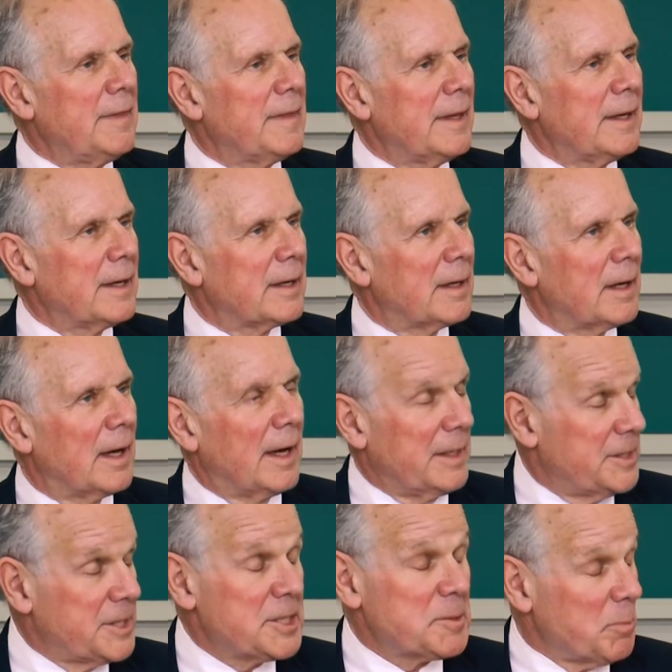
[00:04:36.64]
think I
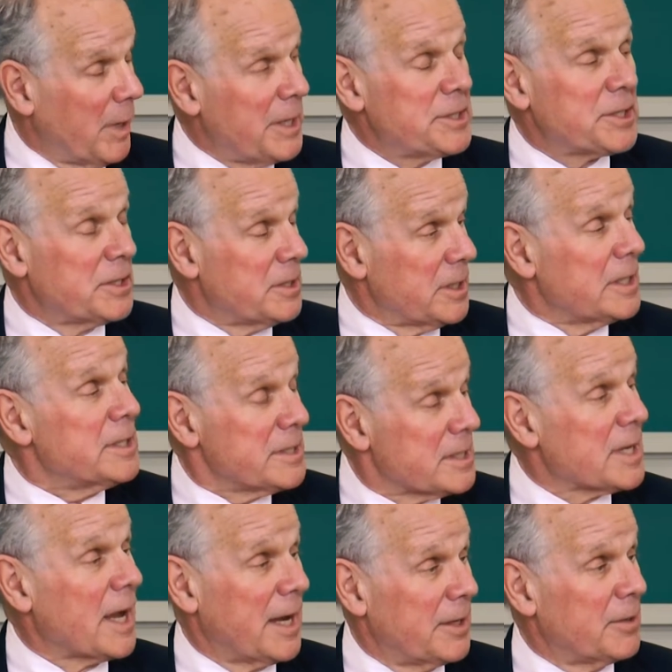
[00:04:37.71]
just mentioned
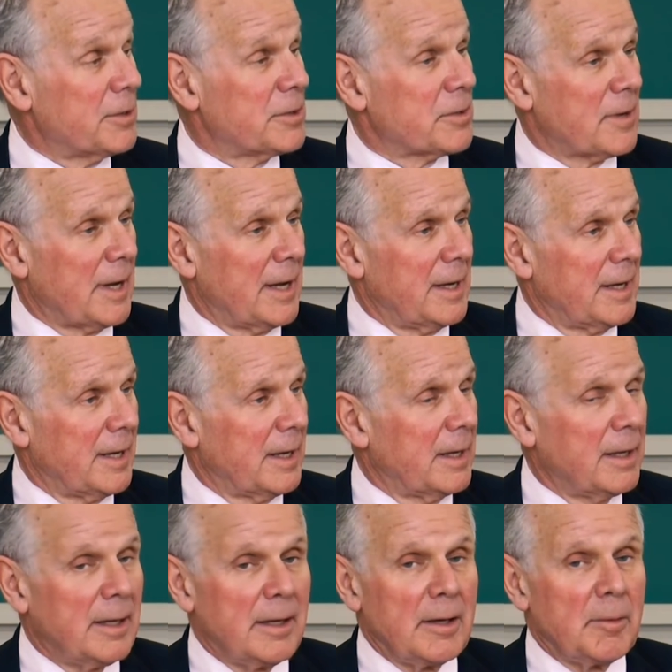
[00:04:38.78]
insider trading,
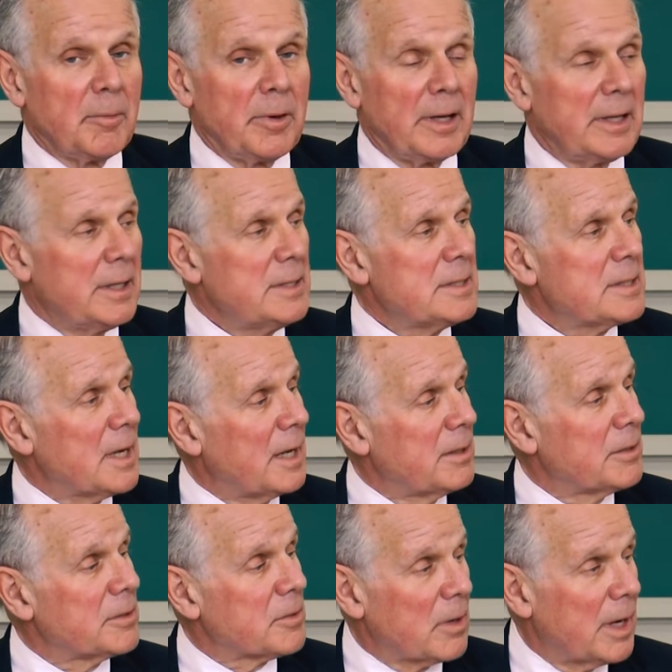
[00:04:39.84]
but
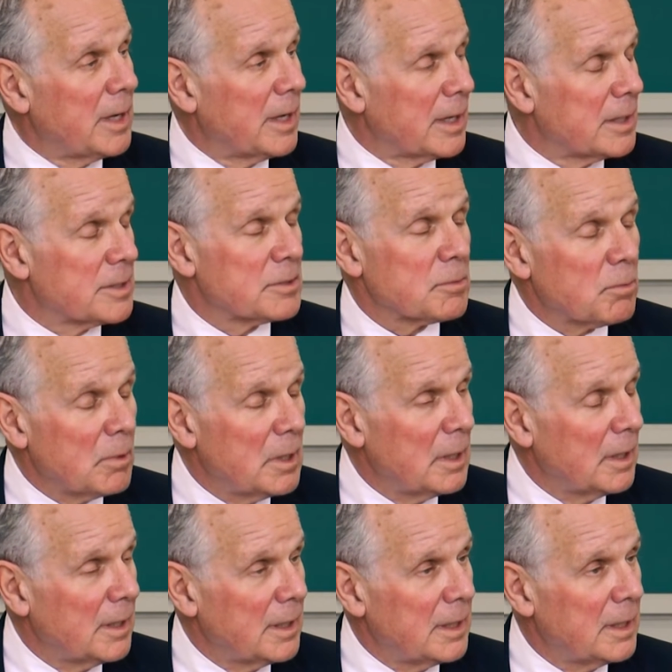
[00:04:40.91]
insider trading is
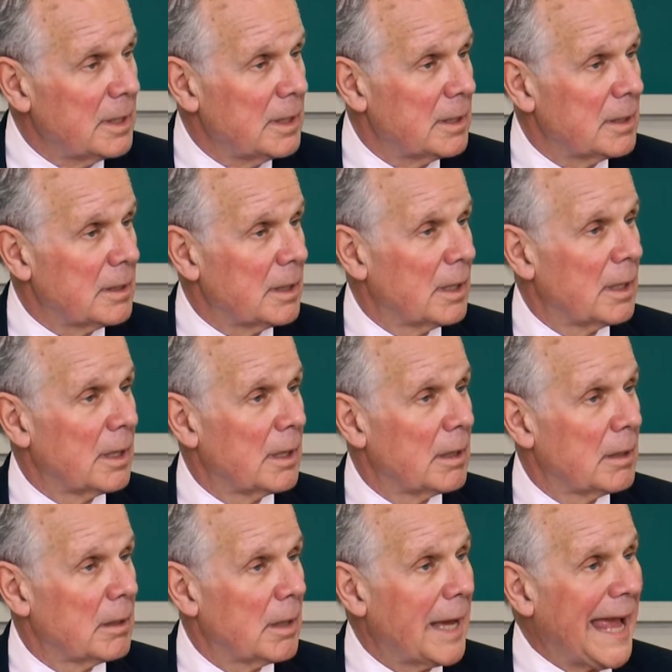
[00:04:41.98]
really
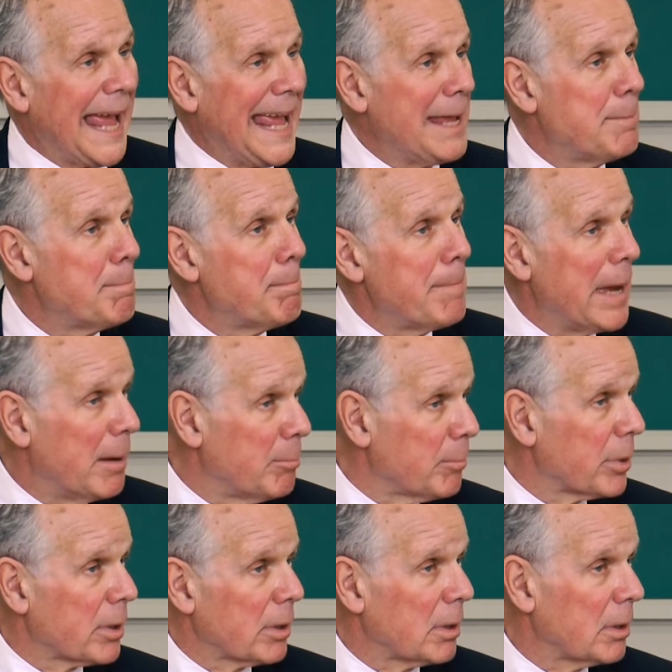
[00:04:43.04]
a
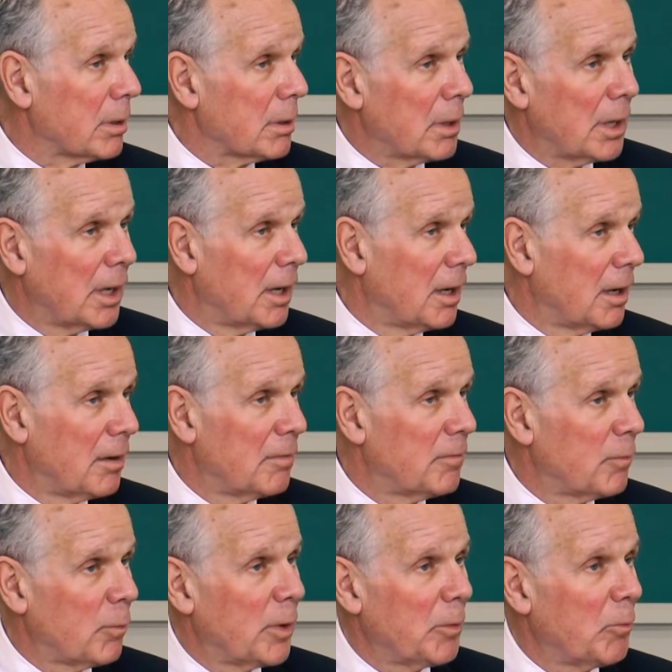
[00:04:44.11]
member
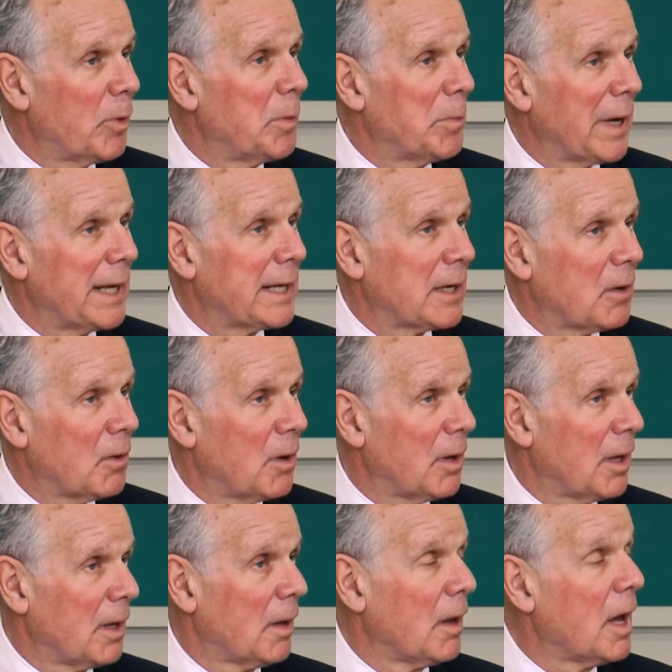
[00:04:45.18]
of what we might
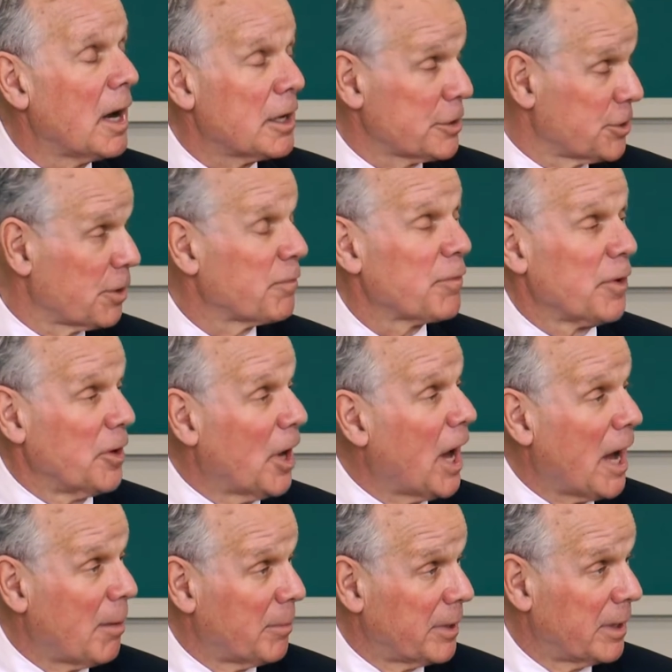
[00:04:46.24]
call a larger
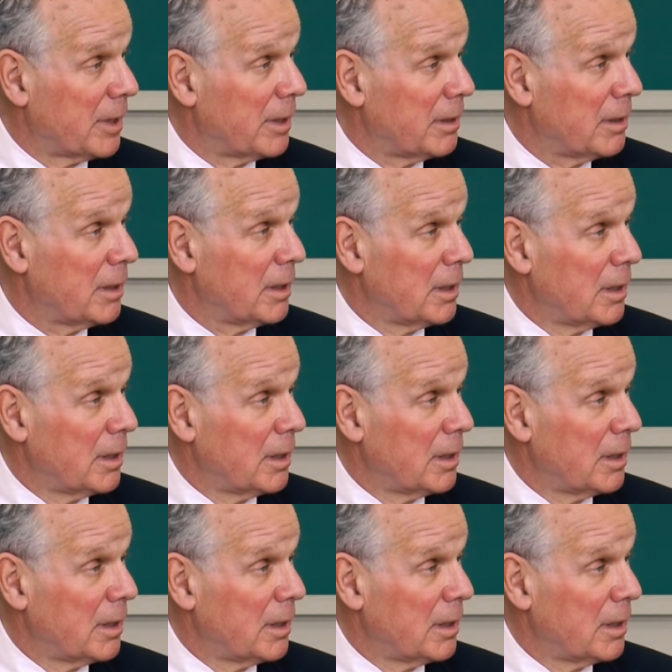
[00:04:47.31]
phenomenon,